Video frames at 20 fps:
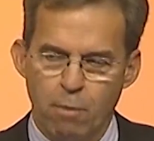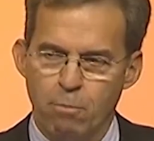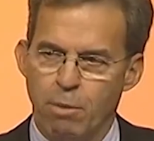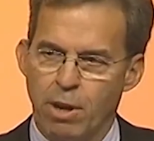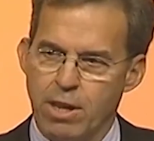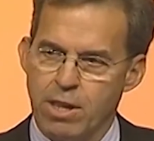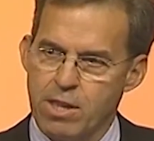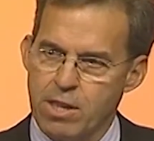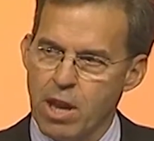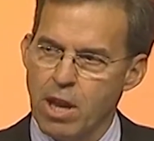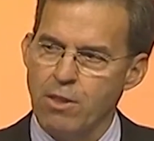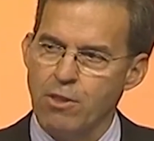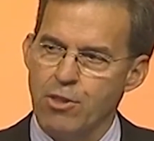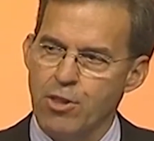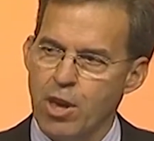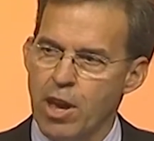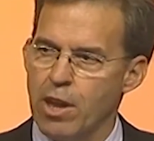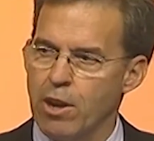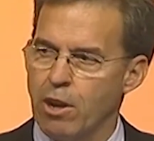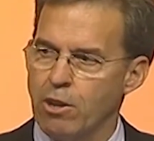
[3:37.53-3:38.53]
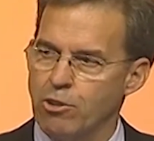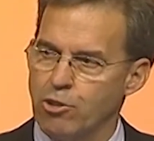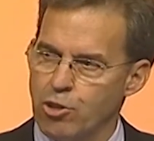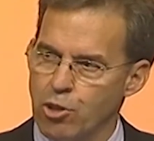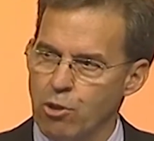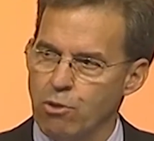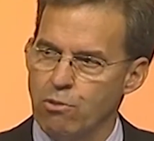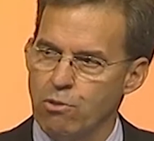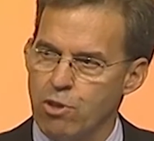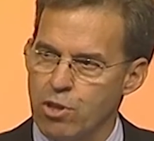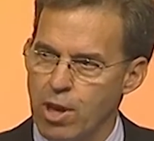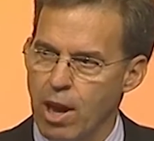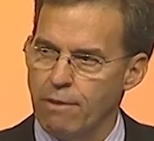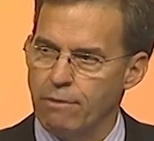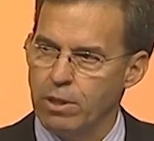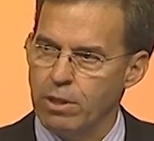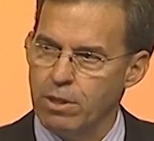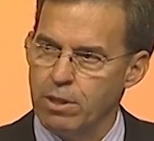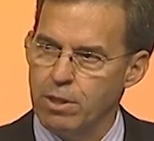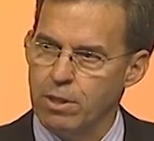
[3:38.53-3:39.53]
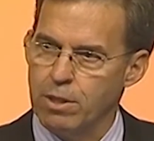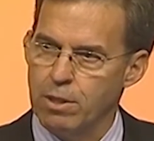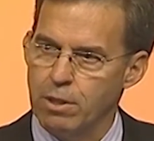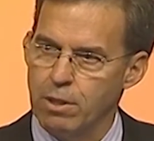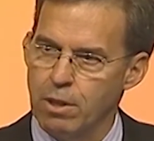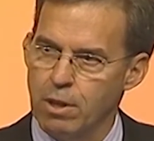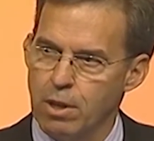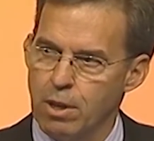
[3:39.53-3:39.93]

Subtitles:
By sunset on June 7th,